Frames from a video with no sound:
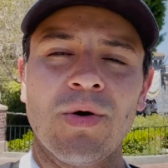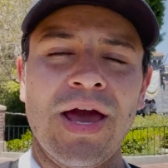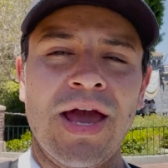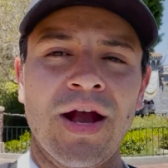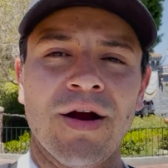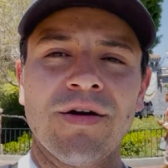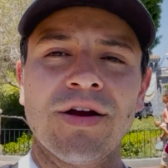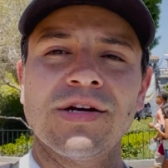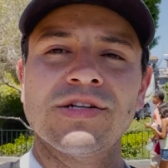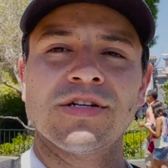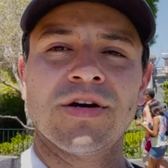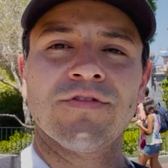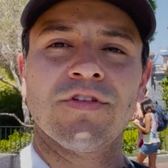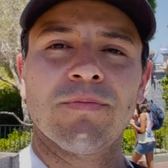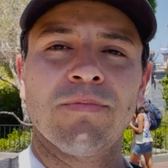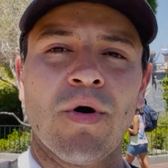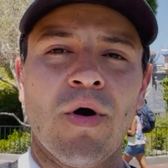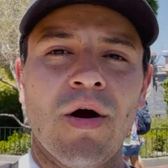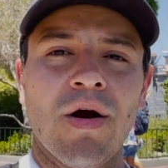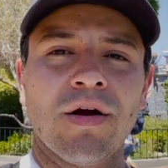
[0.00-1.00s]
areas of
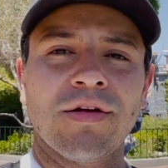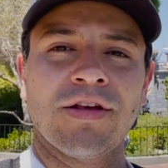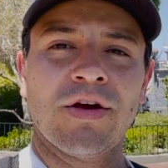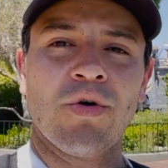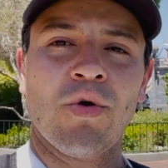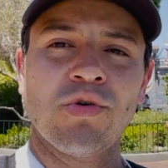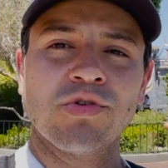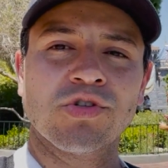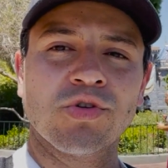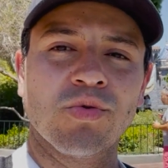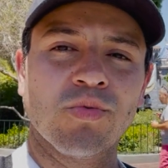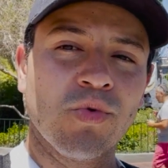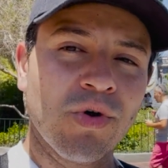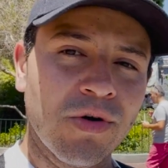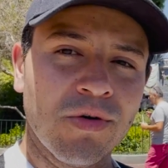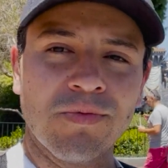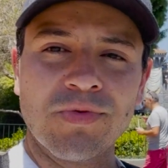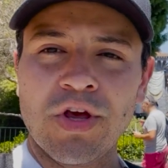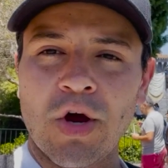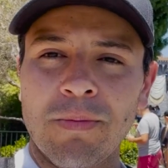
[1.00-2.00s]
the park that also
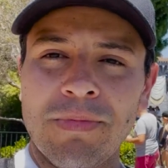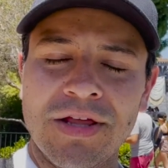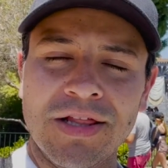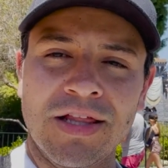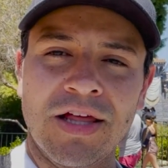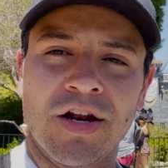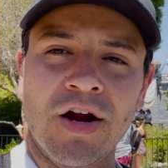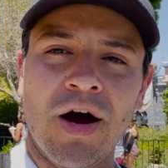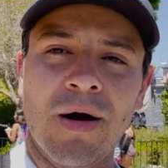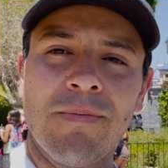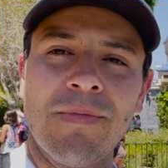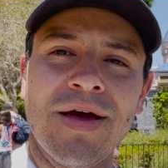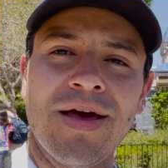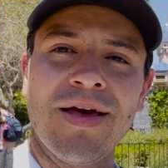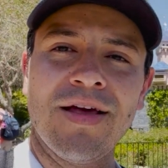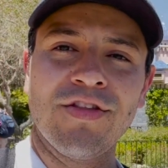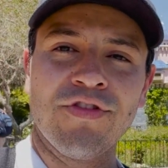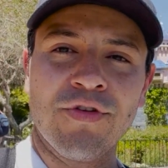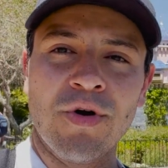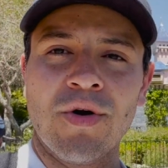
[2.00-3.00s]
will be lit up
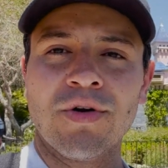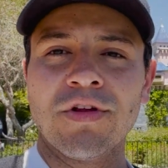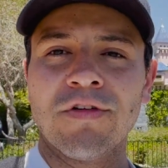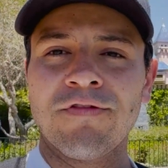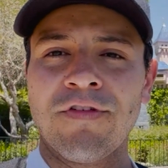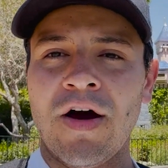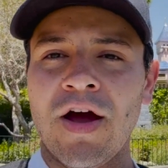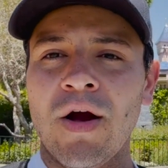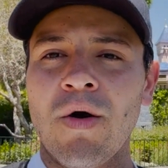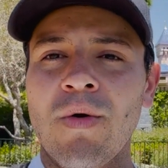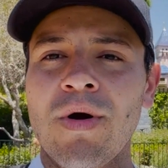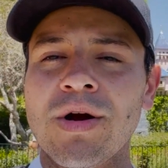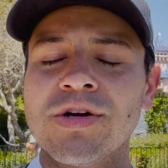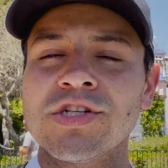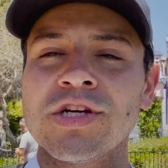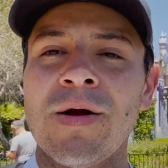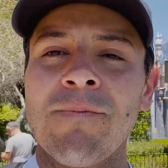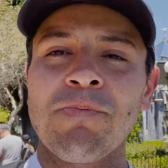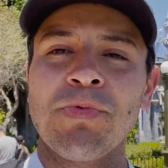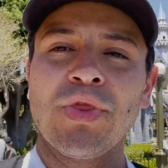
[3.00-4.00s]
during the
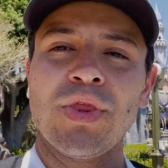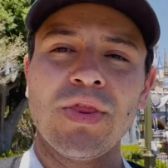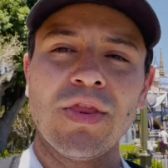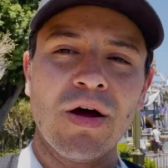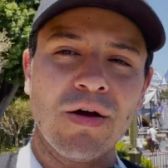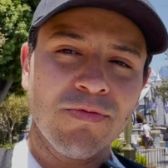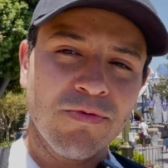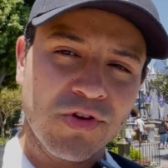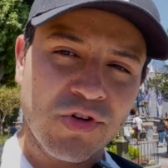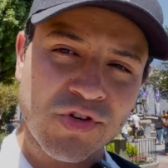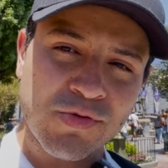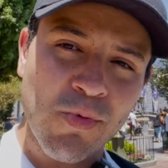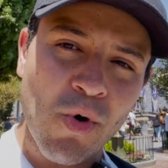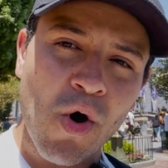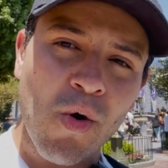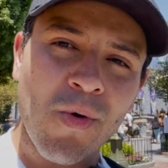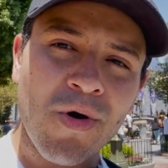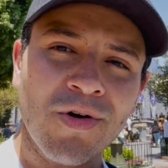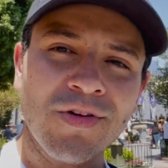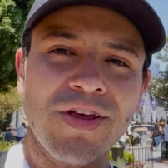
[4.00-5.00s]
fireworks.
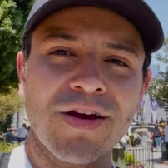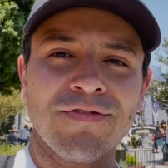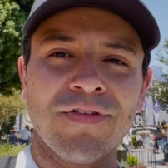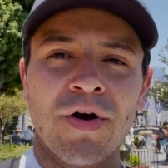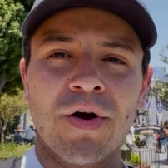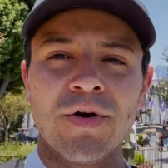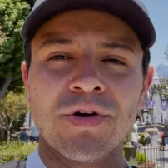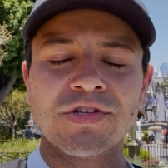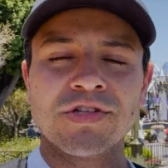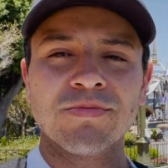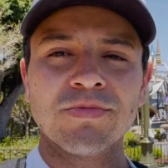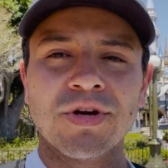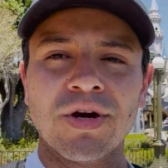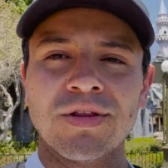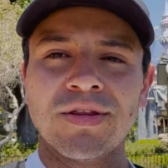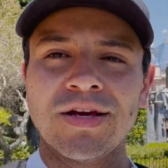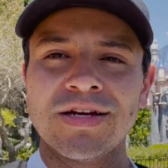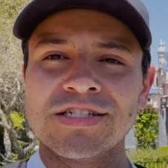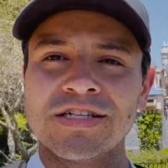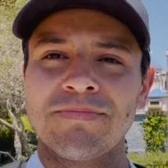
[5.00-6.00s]
Small World, I've heard some
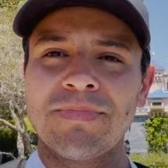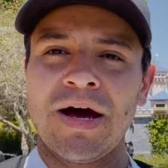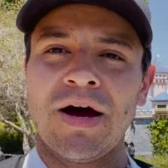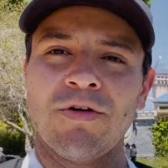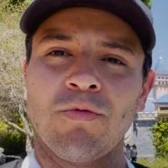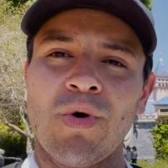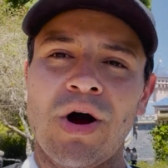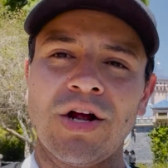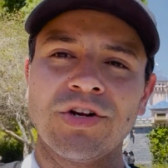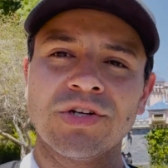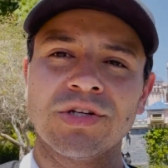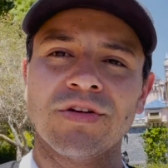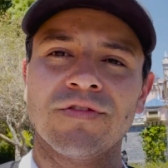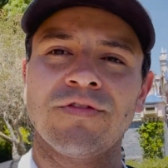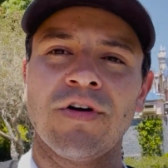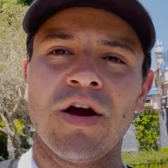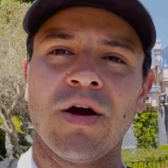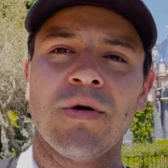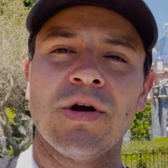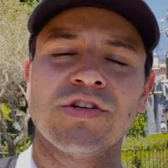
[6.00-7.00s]
good things about watching the
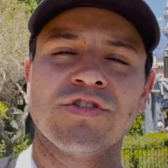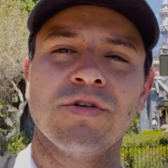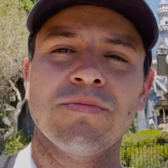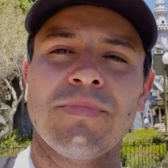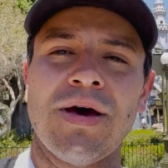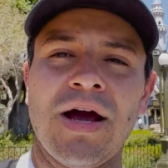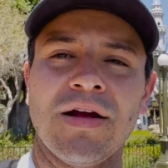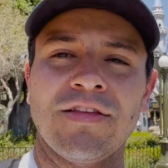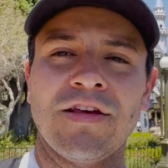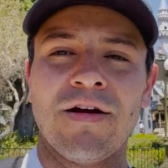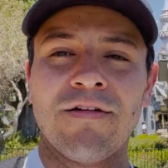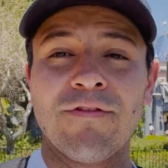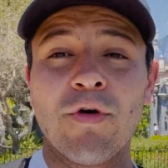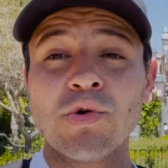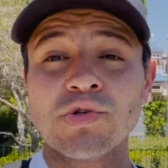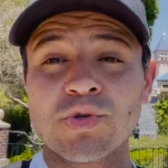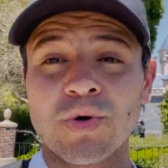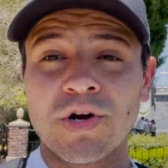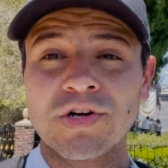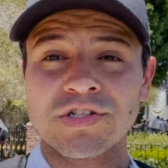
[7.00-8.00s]
fireworks from back there. I've
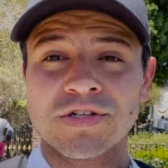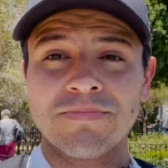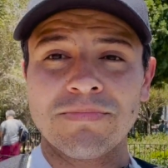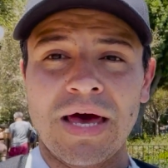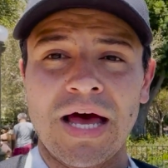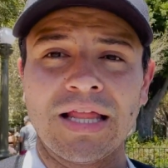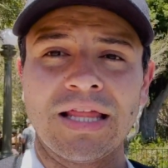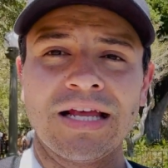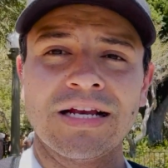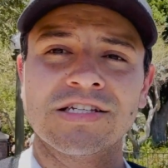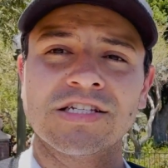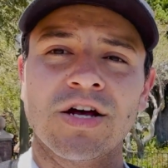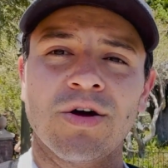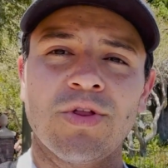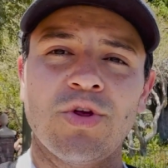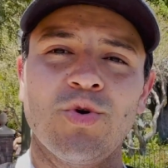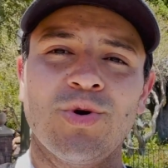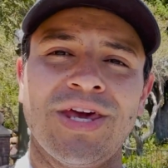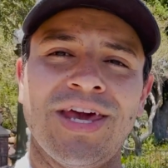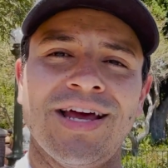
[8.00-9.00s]
also heard some bad things though,
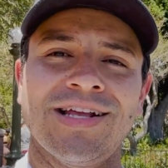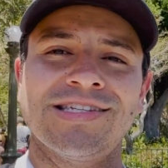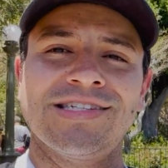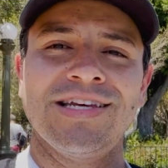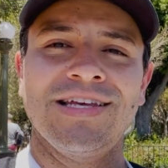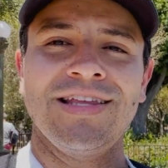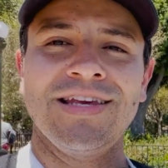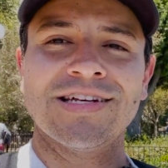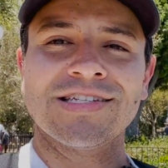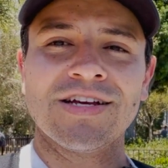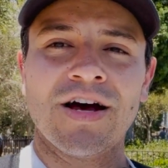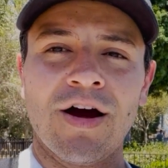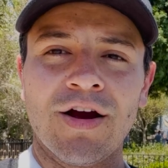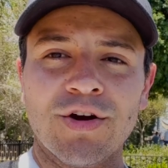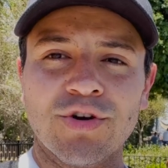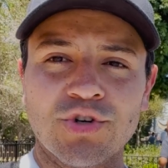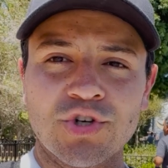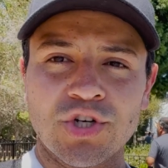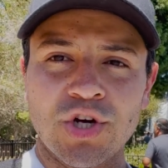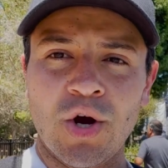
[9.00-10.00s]
that you can't see the
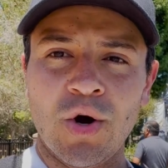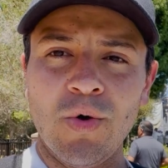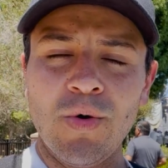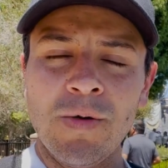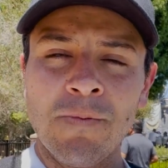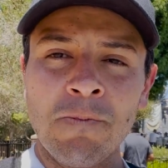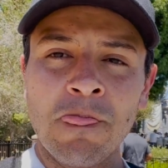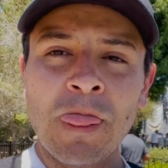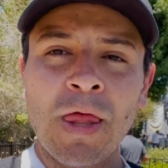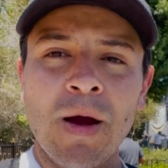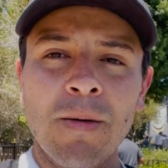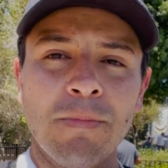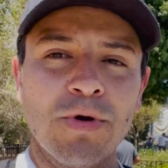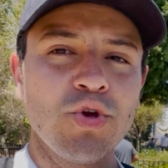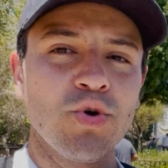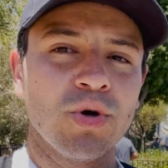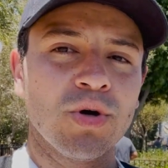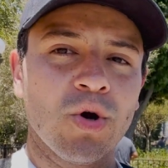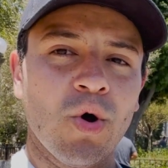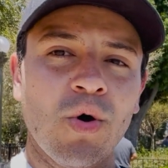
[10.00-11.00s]
entire show, but
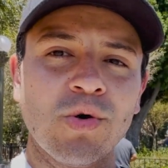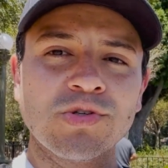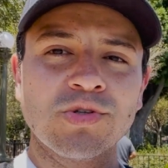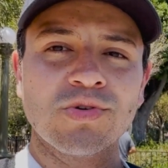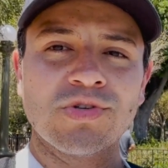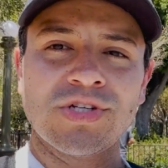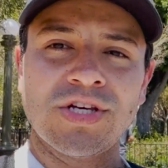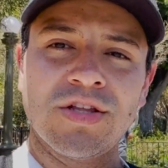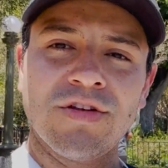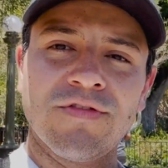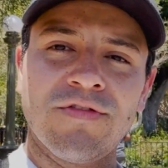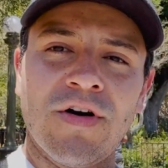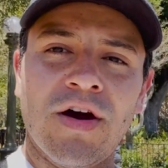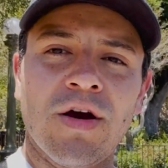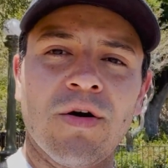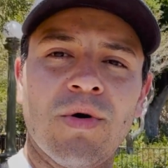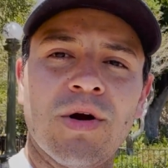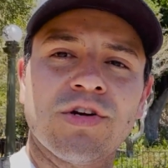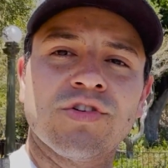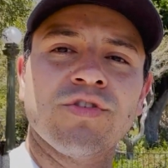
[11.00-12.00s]
you can also see the
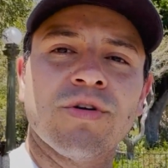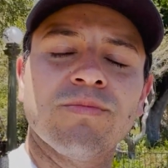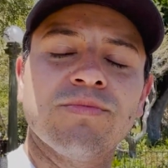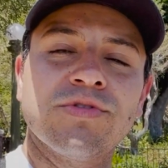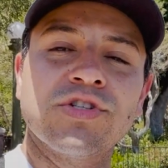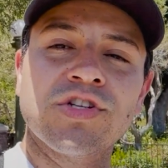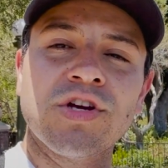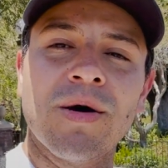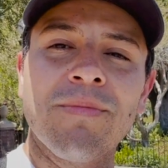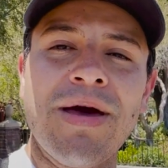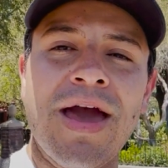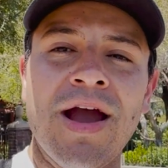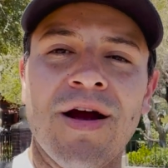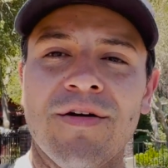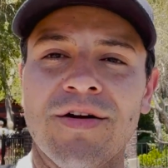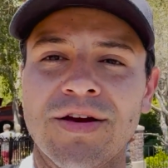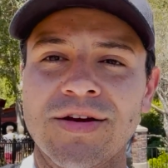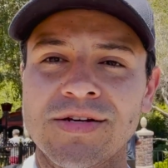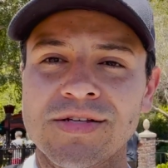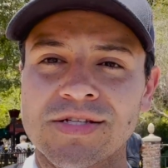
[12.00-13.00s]
fireworks from some
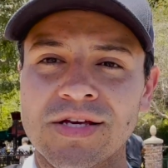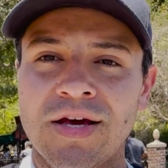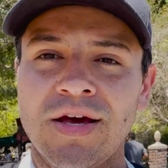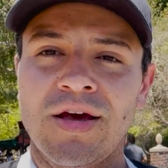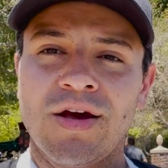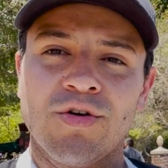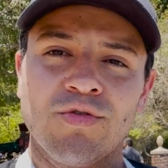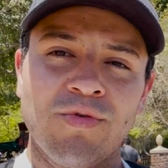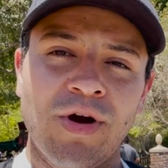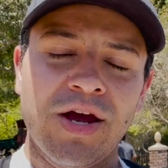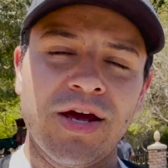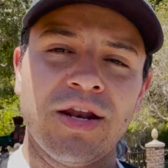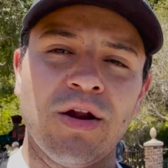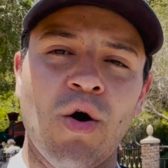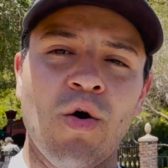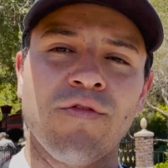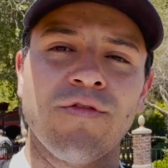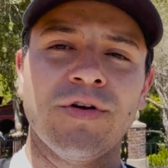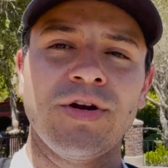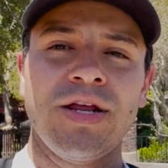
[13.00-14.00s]
areas right
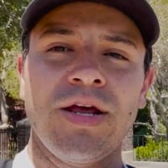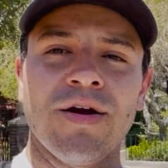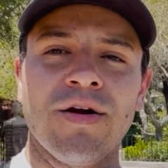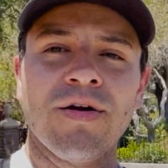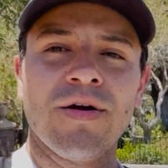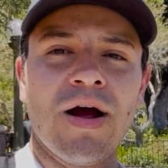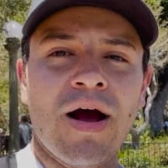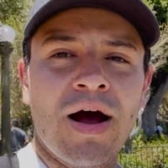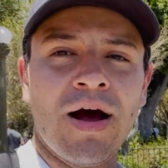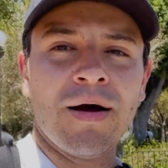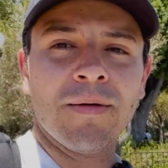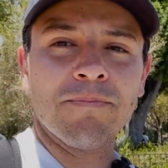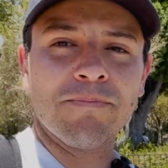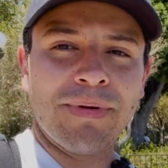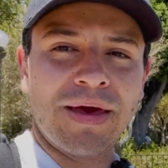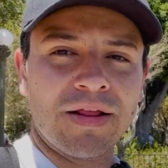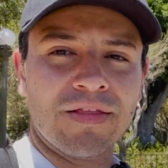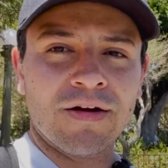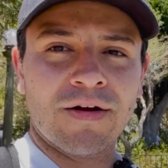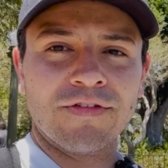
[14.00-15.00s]
over near
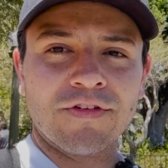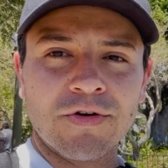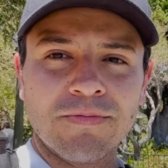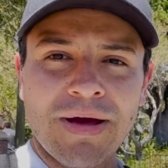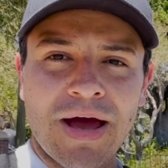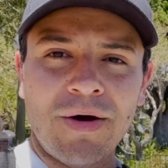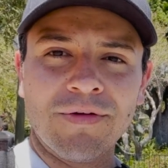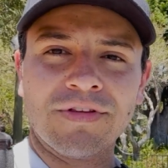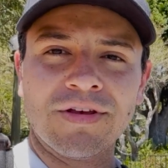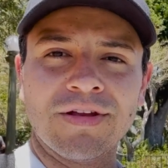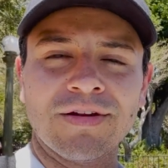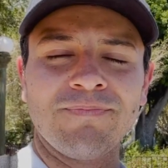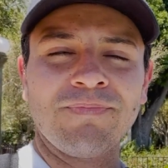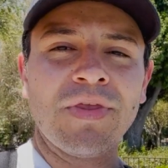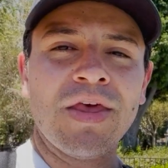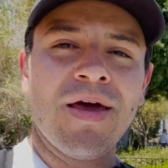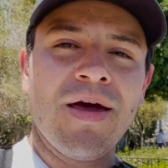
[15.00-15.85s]
Big Thunder Mountain.